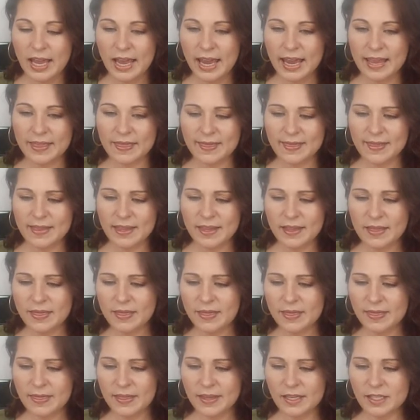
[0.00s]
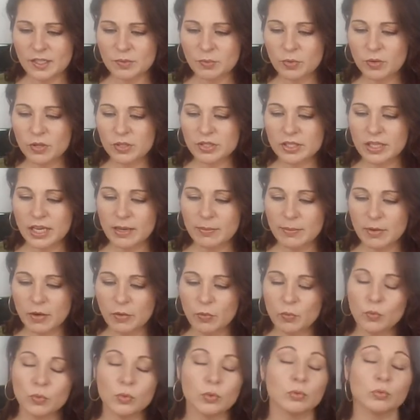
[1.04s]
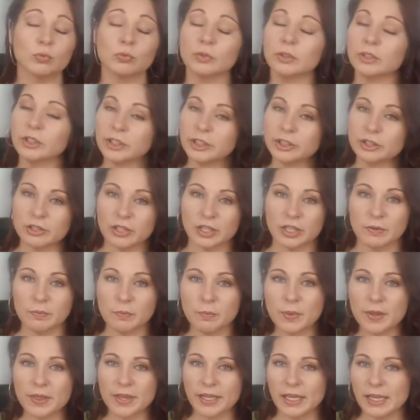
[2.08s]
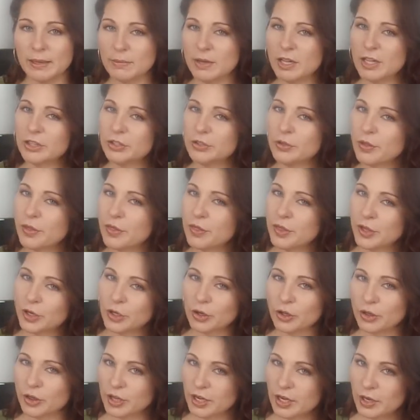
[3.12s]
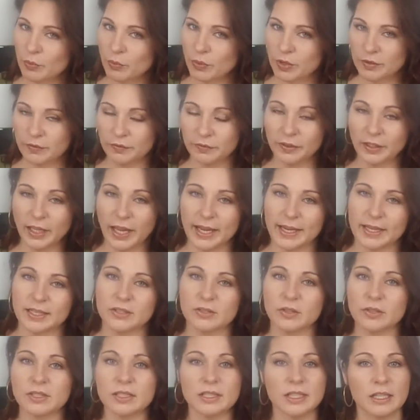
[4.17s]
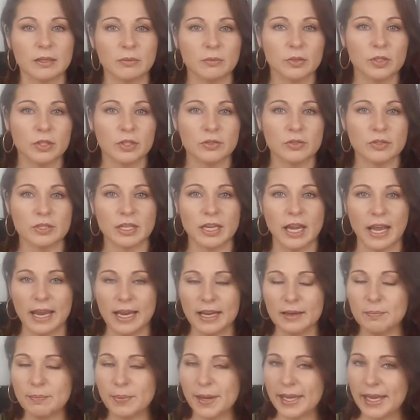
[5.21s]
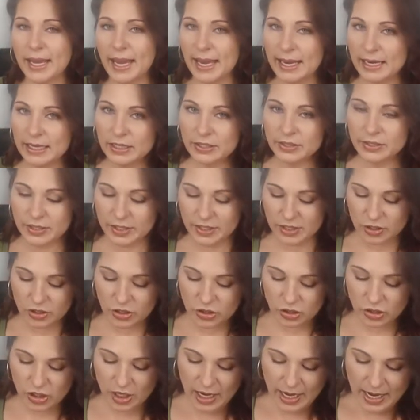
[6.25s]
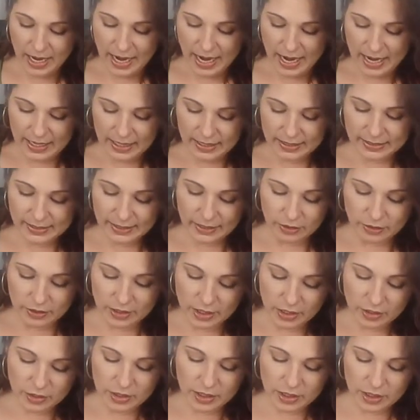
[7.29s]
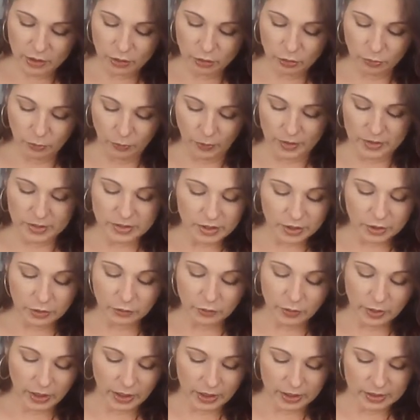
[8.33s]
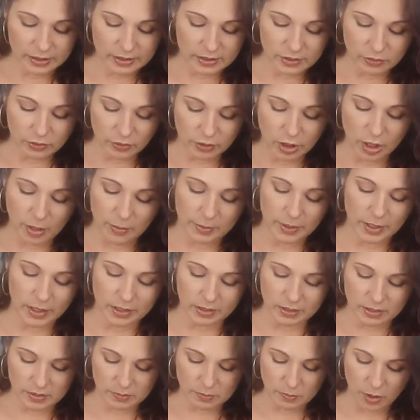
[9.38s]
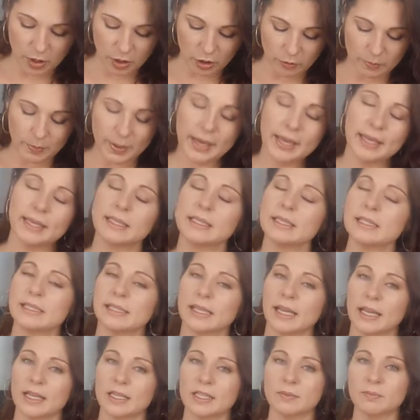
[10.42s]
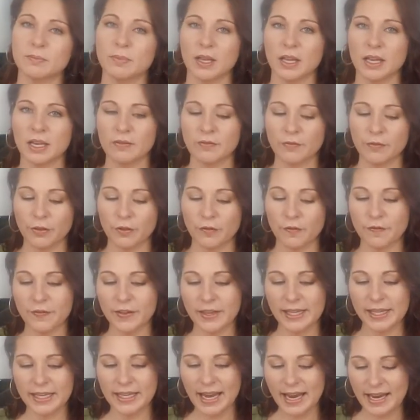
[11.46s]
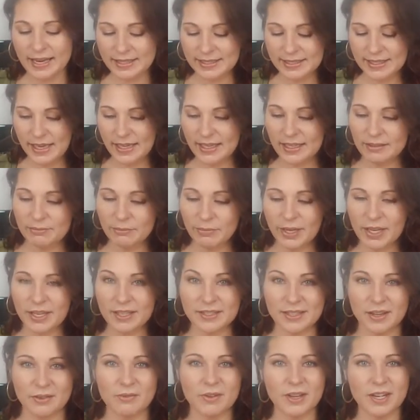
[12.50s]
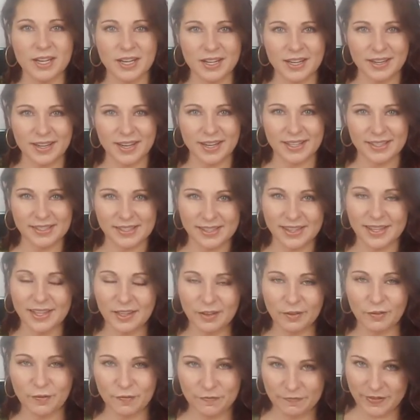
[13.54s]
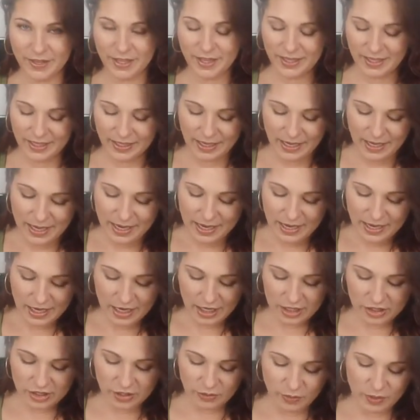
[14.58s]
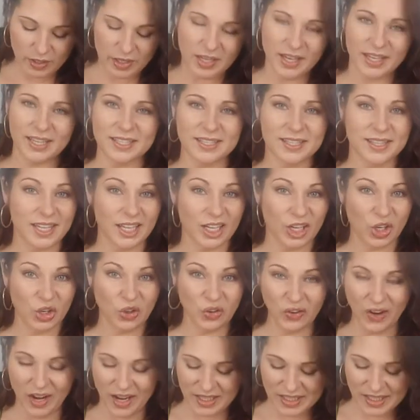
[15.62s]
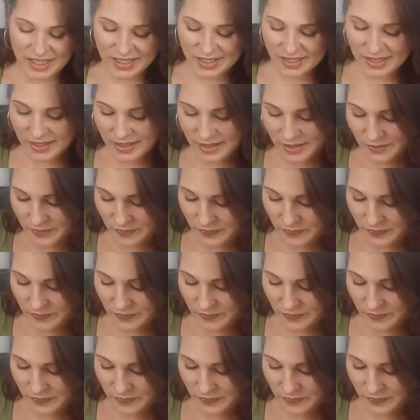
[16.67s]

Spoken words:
And these bars came out really good, but they came out a little thinner than I would have liked. So today I'm going to use an 8x8 dish. And I scaled down the crust ingredients to accommodate the smaller pan size. But for the filling, I didn't because I wanted a nice thick filling. I just didn't want a nice thick crust.